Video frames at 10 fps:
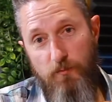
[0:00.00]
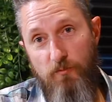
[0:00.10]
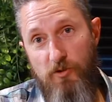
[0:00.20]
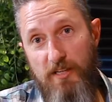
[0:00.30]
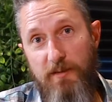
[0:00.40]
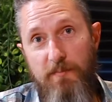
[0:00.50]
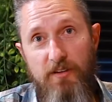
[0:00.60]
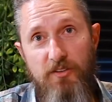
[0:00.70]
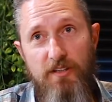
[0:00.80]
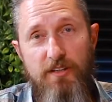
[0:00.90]
really
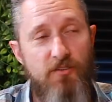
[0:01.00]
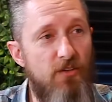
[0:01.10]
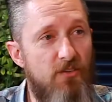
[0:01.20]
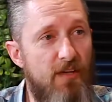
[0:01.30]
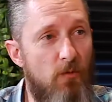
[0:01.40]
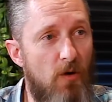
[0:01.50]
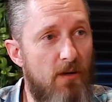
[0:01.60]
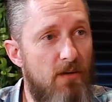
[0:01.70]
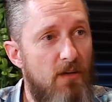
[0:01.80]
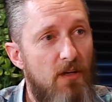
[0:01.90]
basically since day
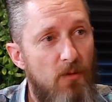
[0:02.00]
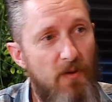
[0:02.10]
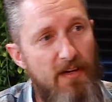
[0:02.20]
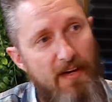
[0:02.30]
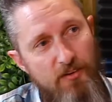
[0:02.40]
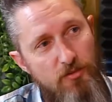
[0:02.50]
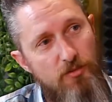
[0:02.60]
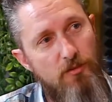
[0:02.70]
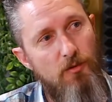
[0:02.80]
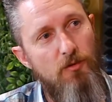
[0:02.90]
one. But
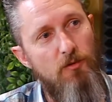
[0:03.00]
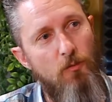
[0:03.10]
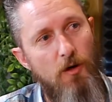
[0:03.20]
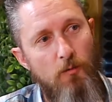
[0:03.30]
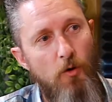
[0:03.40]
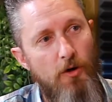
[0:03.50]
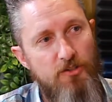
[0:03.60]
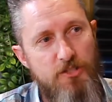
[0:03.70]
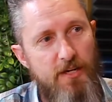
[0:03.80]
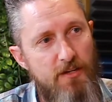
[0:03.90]
as what works
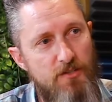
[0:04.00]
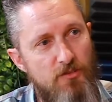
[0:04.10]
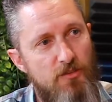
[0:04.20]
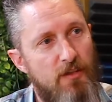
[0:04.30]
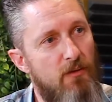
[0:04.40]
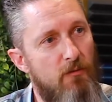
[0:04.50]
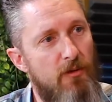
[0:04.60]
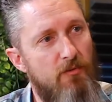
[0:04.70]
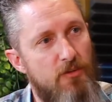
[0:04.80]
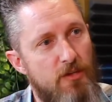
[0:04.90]
changes, then
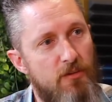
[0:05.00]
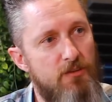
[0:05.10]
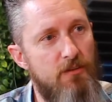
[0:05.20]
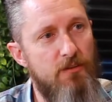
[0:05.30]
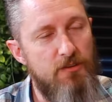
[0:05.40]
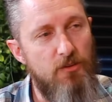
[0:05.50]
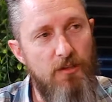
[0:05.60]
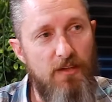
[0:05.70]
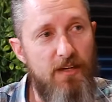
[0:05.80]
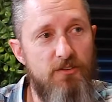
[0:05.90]
we've adjusted. And so the
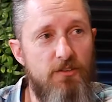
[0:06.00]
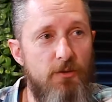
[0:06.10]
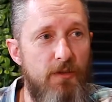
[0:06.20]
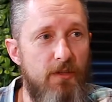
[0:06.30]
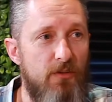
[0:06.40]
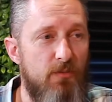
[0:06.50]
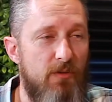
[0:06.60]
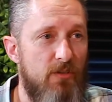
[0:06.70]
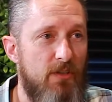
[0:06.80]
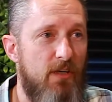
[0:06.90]
last two years,
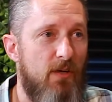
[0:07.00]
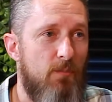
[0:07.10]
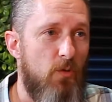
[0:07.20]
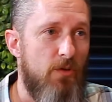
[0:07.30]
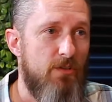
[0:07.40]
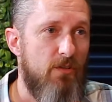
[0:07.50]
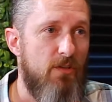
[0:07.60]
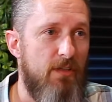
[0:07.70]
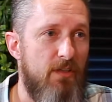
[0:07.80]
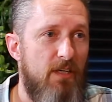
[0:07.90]
we've really got more into
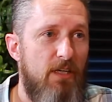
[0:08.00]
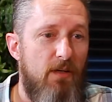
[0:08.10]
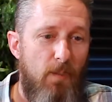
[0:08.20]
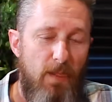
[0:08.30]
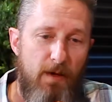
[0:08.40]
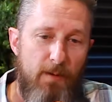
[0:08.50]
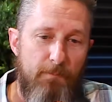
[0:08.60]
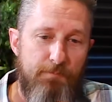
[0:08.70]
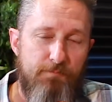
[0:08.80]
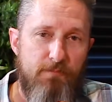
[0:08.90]
the
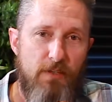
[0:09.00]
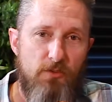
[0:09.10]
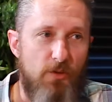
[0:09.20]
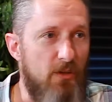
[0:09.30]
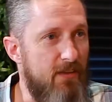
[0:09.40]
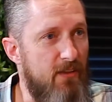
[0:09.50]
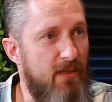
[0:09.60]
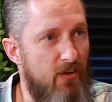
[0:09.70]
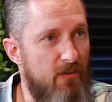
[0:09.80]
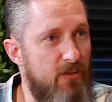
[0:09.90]
um, sort of like the
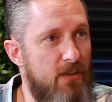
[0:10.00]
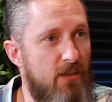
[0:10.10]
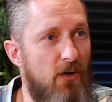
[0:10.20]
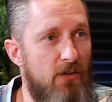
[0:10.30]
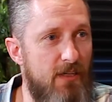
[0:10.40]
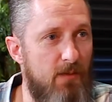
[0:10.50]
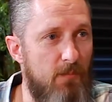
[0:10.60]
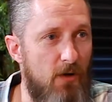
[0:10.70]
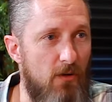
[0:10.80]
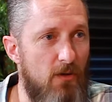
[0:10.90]
Gary Vee content mm-hmm.
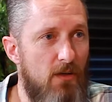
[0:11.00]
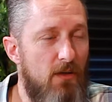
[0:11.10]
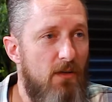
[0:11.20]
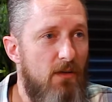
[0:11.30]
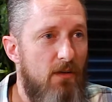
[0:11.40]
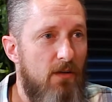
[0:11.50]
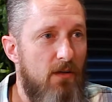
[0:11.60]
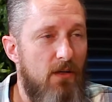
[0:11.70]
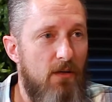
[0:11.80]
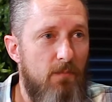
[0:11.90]
model.
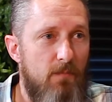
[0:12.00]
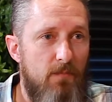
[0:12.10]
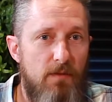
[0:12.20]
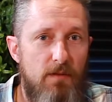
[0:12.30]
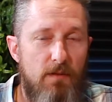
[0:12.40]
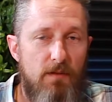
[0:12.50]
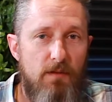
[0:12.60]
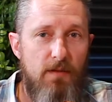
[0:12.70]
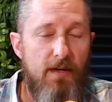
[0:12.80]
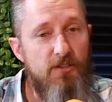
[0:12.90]
Um,
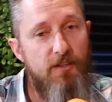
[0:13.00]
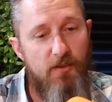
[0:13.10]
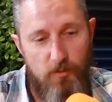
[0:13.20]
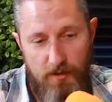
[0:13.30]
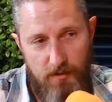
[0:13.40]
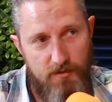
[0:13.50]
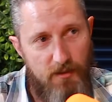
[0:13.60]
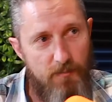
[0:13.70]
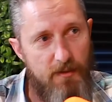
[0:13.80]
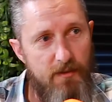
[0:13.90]
and actually, that's where I got
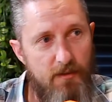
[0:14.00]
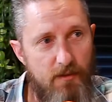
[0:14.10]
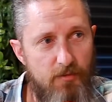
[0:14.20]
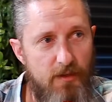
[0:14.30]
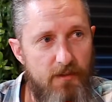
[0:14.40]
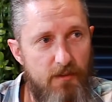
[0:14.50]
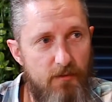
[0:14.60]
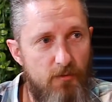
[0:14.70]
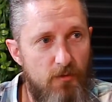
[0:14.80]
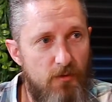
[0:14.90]
that PDF idea
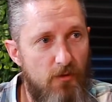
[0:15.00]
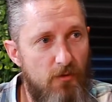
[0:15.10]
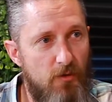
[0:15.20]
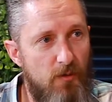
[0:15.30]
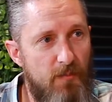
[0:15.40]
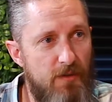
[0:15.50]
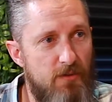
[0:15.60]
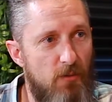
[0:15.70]
for, on the front page of the